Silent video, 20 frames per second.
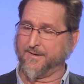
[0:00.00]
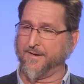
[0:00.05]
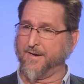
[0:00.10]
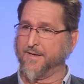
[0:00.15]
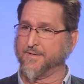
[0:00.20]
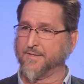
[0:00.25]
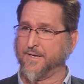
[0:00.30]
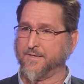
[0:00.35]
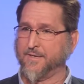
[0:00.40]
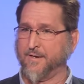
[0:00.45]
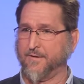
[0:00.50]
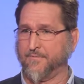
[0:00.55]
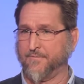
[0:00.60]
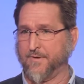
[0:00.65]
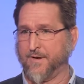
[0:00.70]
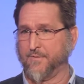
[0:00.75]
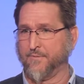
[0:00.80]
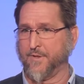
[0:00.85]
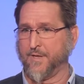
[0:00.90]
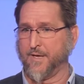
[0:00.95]
Guys
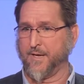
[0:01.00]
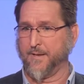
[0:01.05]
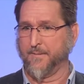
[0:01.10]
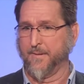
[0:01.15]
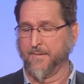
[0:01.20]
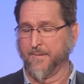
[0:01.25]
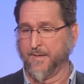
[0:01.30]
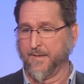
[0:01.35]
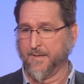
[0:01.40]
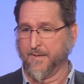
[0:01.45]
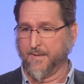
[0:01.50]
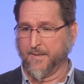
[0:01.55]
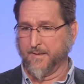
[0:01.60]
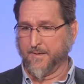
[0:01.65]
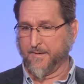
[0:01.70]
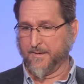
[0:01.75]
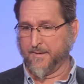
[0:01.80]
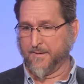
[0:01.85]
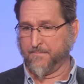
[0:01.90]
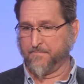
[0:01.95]
identify with that.
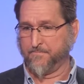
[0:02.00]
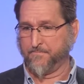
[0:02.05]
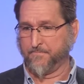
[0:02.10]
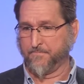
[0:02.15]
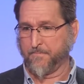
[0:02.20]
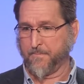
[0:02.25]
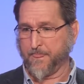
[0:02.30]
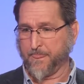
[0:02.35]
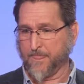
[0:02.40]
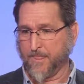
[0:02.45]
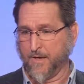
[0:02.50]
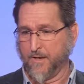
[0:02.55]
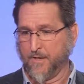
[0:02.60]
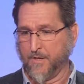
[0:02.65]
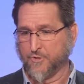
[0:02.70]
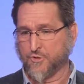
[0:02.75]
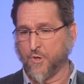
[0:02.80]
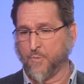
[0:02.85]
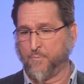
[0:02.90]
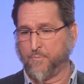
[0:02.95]
Um,
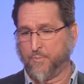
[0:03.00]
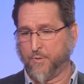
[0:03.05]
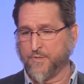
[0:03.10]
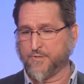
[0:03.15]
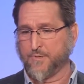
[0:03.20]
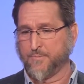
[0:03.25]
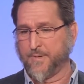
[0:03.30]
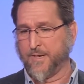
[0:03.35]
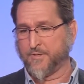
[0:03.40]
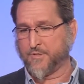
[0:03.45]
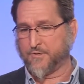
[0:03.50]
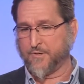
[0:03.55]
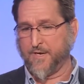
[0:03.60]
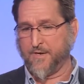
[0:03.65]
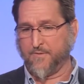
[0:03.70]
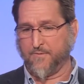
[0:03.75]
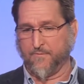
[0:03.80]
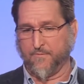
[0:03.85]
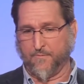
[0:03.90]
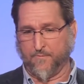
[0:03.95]
so prison
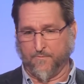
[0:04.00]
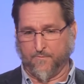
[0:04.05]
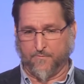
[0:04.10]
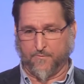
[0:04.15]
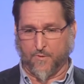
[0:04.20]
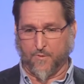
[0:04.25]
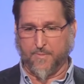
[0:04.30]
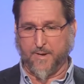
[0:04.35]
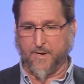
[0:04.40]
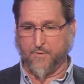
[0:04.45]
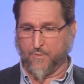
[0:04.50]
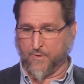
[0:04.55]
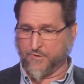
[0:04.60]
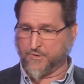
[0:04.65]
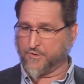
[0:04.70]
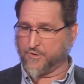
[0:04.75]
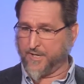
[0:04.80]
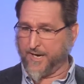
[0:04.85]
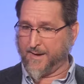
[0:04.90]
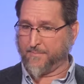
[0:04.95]
ministry for me
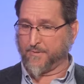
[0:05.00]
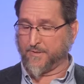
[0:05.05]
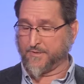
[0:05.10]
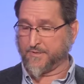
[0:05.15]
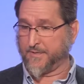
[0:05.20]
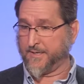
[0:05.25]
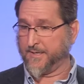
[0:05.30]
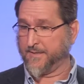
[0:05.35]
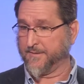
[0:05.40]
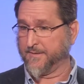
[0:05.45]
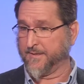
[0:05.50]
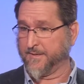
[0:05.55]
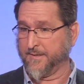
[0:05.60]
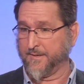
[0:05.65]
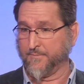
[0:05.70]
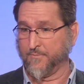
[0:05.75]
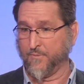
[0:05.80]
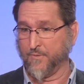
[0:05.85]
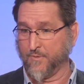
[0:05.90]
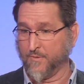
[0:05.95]
was chaplaincy.
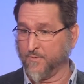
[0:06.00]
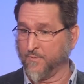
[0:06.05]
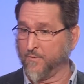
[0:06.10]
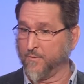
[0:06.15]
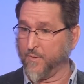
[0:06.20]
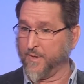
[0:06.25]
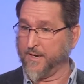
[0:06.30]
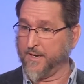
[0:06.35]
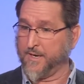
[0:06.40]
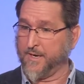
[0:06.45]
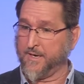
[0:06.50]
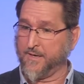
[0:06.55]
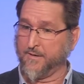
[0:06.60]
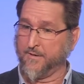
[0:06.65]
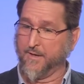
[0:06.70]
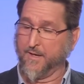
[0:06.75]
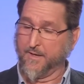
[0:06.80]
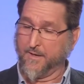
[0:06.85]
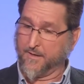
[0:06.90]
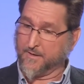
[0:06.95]
Um, we
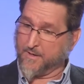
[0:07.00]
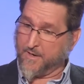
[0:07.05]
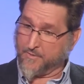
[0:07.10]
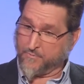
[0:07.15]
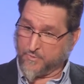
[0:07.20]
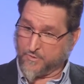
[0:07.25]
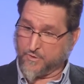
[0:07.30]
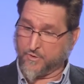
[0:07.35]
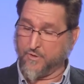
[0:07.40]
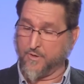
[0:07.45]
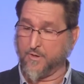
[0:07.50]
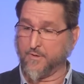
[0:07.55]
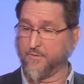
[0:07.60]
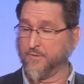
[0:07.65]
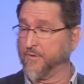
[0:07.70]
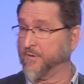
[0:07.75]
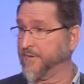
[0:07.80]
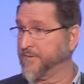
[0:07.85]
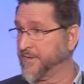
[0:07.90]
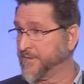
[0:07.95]
God was good
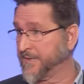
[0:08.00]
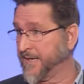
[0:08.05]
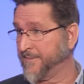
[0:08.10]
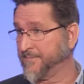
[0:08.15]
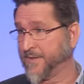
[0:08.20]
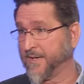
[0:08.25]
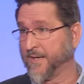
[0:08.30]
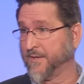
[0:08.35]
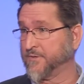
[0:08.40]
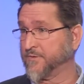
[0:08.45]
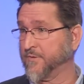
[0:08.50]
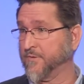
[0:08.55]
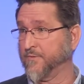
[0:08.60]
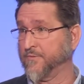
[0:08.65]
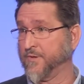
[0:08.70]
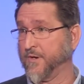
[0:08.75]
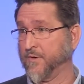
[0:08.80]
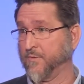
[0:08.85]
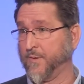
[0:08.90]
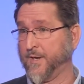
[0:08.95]
during the time that I
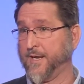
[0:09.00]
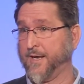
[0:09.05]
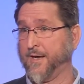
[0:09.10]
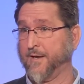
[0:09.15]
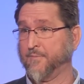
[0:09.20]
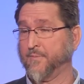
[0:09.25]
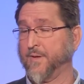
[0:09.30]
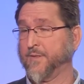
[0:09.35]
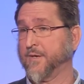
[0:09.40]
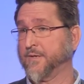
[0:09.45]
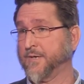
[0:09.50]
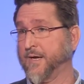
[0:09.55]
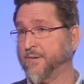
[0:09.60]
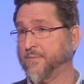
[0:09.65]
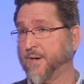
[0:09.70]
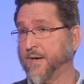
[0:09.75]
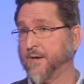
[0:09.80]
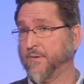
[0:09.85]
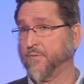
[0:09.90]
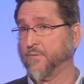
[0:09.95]
served there. We had by the
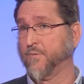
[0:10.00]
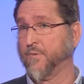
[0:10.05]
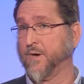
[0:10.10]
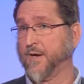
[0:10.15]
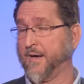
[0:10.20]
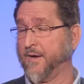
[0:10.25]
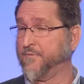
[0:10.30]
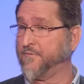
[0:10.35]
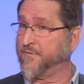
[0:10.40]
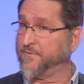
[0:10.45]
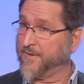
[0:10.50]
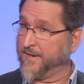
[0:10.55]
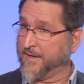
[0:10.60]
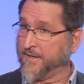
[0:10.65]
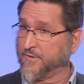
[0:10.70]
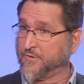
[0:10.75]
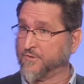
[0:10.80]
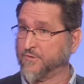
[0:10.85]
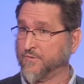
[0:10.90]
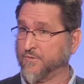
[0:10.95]
time I I
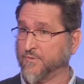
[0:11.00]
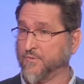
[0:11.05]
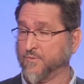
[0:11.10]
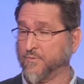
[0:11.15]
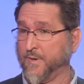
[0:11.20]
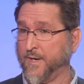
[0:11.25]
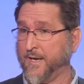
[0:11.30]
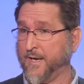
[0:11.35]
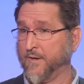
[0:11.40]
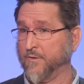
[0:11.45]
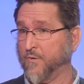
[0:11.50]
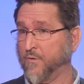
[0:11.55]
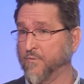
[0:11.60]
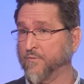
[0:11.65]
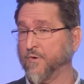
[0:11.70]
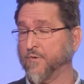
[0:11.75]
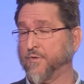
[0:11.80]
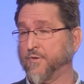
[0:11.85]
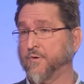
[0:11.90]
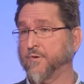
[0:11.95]
finished we had
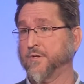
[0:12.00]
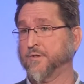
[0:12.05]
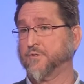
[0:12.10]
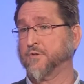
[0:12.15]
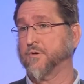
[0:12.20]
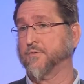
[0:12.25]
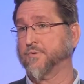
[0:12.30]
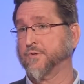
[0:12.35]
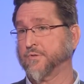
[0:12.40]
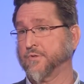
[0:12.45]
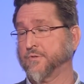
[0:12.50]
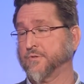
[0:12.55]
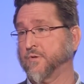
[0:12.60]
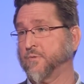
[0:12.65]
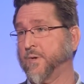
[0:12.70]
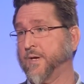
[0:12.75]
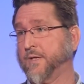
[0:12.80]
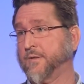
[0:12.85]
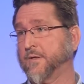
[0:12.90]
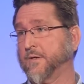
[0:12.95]
over 30 services a
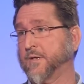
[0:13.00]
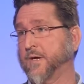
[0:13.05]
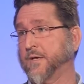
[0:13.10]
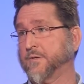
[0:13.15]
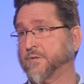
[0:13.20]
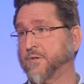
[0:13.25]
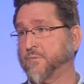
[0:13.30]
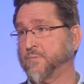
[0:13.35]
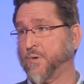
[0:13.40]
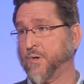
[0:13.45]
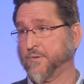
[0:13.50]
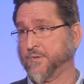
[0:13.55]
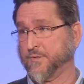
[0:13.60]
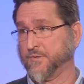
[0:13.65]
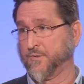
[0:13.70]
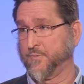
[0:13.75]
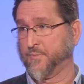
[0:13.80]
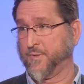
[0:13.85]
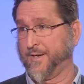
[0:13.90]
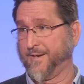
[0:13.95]
week that guys could
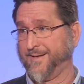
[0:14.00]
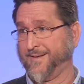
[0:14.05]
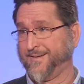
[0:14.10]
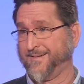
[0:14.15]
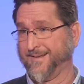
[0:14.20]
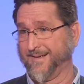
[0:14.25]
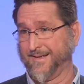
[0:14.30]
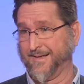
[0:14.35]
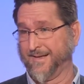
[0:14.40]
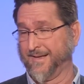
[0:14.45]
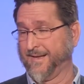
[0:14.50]
participate in. Wow.